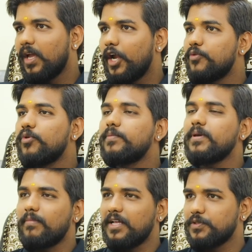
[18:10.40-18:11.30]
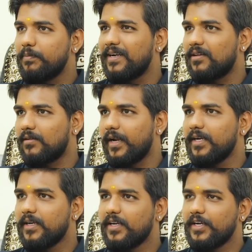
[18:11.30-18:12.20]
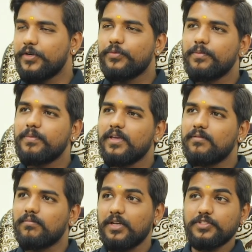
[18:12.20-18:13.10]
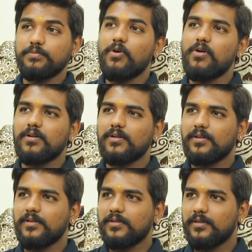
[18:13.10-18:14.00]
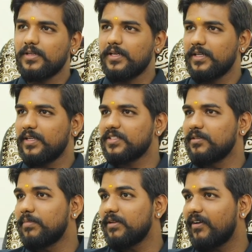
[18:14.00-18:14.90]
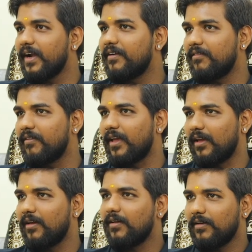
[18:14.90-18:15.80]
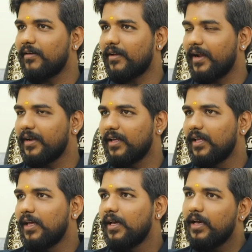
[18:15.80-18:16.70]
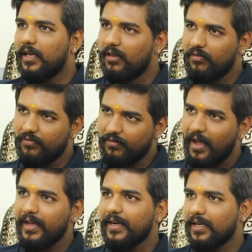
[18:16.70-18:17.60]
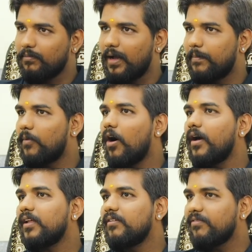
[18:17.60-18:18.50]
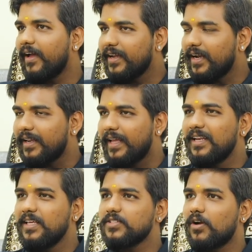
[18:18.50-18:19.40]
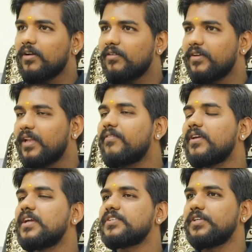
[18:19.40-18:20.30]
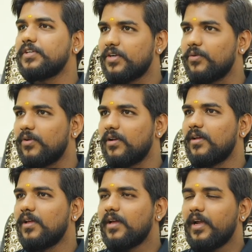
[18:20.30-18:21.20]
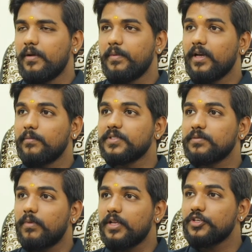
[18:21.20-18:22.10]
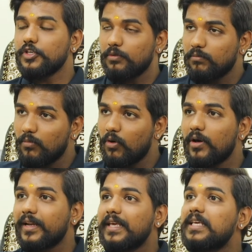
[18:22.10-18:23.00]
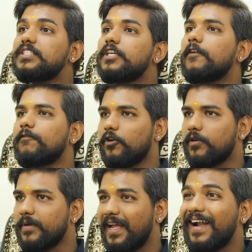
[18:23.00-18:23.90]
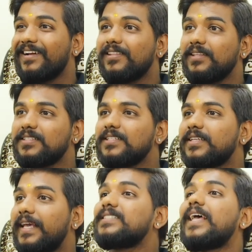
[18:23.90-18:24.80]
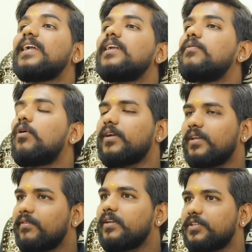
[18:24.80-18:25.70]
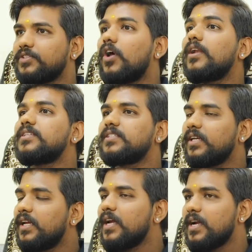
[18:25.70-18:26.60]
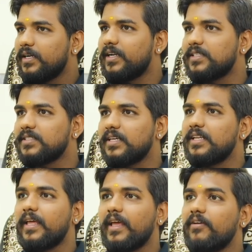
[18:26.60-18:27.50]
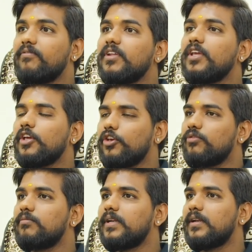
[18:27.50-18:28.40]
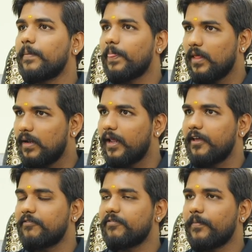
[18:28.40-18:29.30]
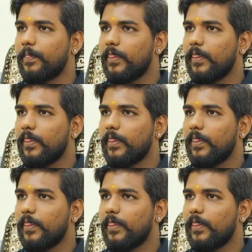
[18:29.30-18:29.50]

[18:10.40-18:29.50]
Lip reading: It would be much better, right? It would be much more in a simplified way, right? If I get a map or if I get any sort of a navigation tool, it becomes much more easier for me. And this is exactly what even astrology does in every human life.